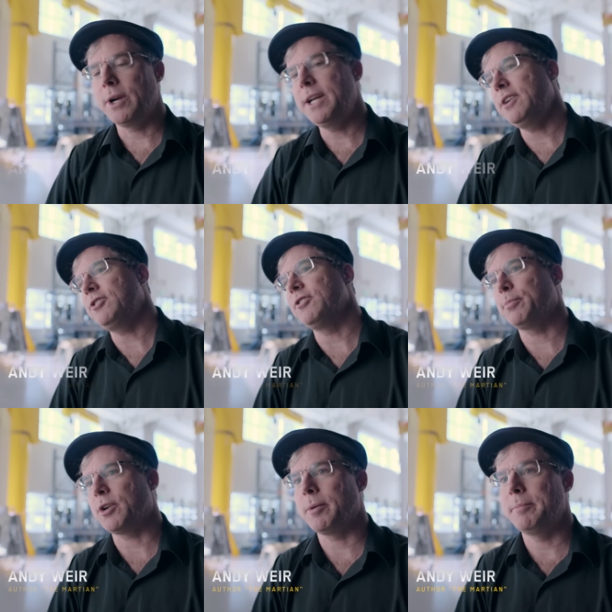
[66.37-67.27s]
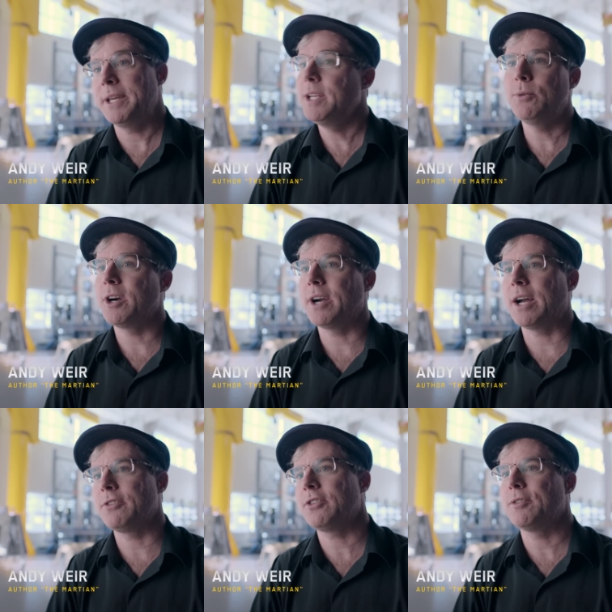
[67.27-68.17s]
Radiation's a problem anywhere
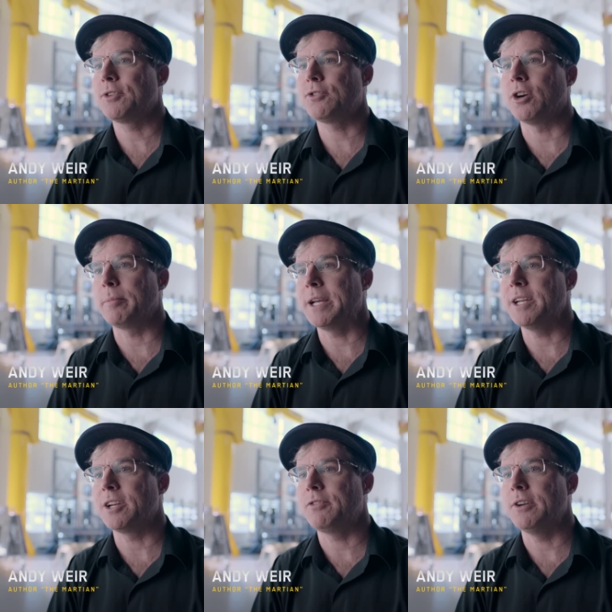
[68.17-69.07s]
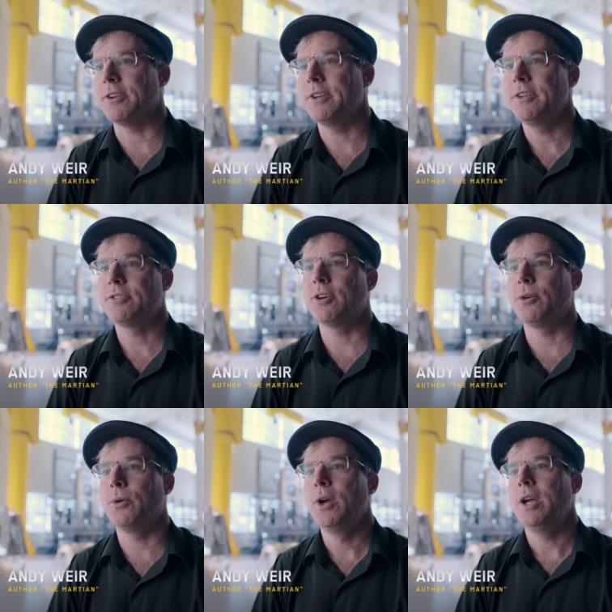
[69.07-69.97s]
outside of a strong magnetic field.
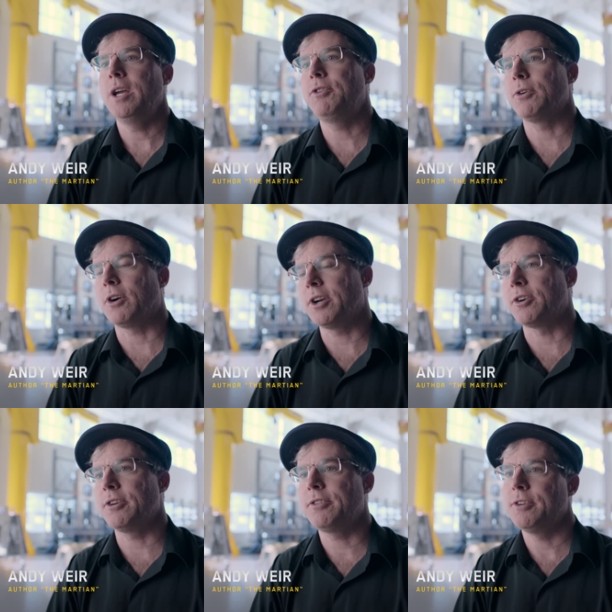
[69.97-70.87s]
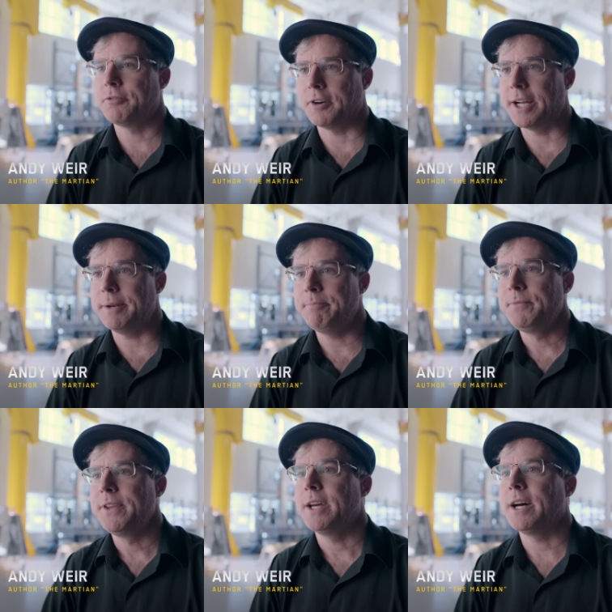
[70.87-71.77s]
So if you're on Earth, you're fine.
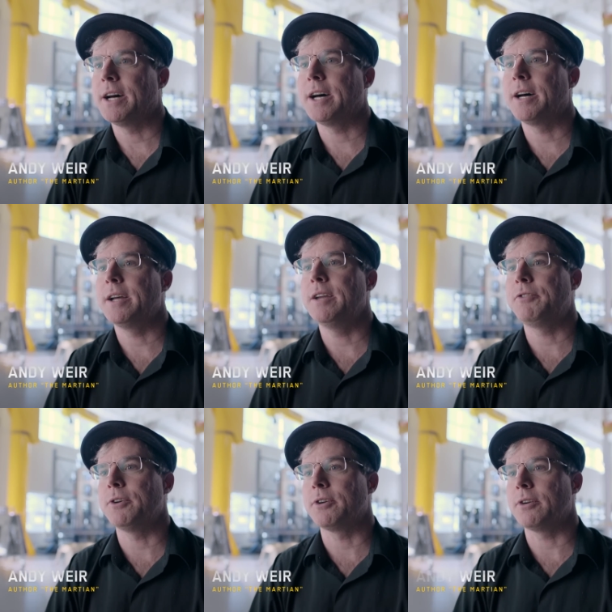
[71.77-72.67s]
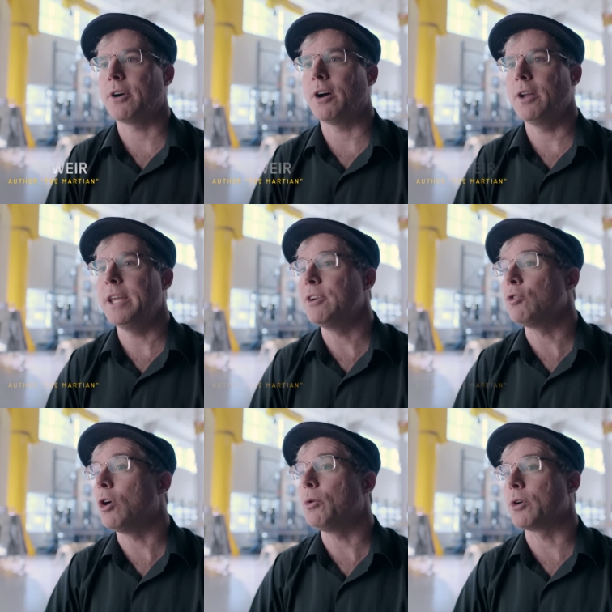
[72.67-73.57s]
If you're
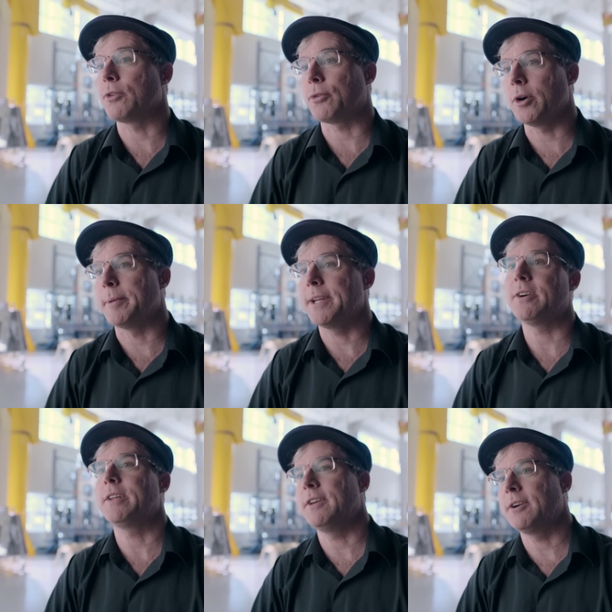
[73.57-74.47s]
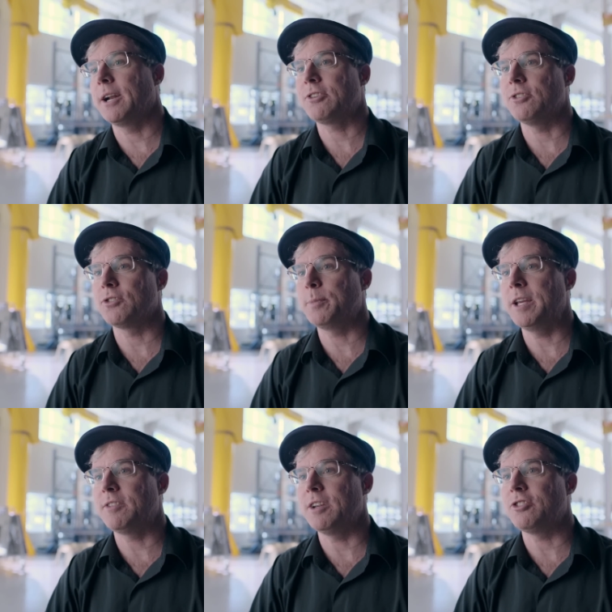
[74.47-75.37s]
in low Earth orbit, like the International
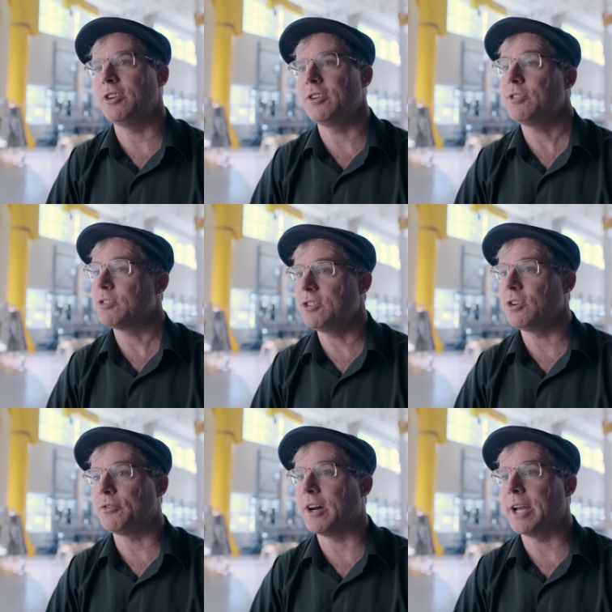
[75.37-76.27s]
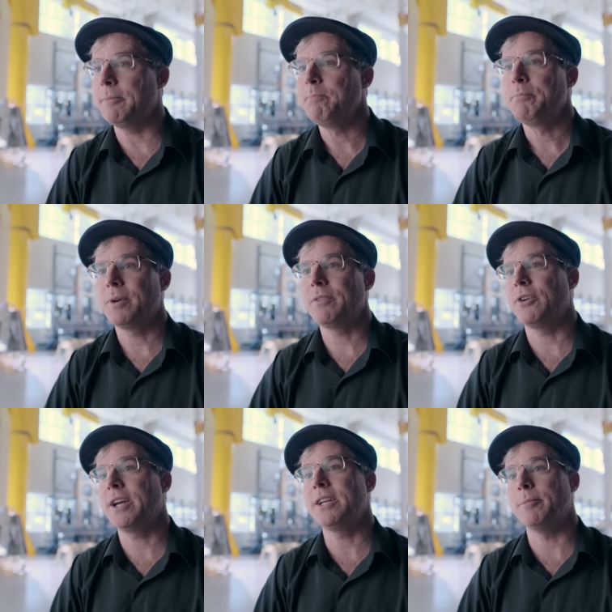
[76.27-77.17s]
Space Station is, you're still fine. But if
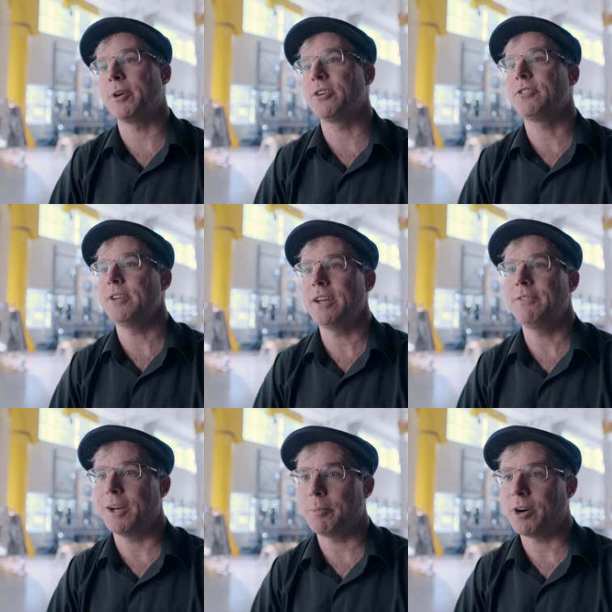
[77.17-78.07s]
you're heading to Mars, now you've got a